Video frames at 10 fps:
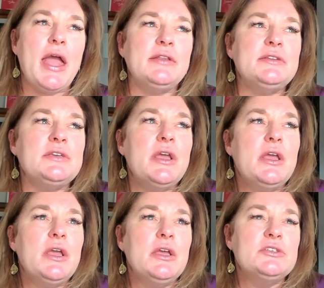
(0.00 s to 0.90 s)
And
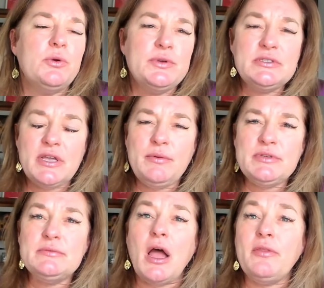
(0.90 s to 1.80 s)
so it
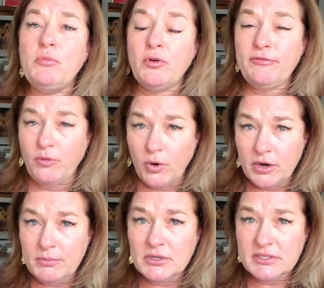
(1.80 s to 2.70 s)
was on the more
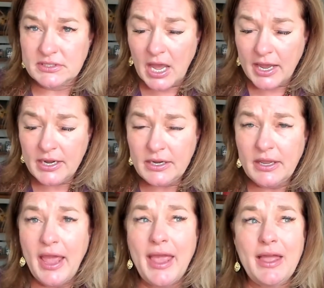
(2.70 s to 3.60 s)
affordable side,
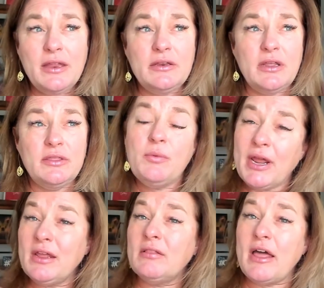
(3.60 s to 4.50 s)
and they were
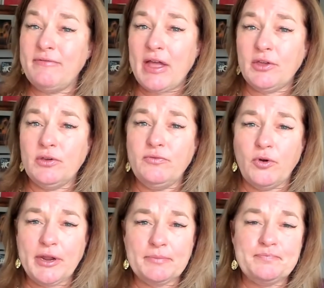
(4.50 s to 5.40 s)
getting a lot of value
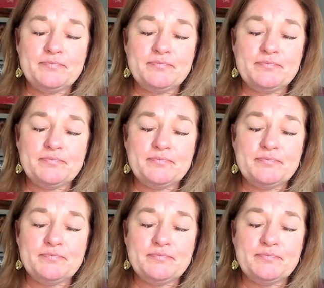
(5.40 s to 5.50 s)
for it.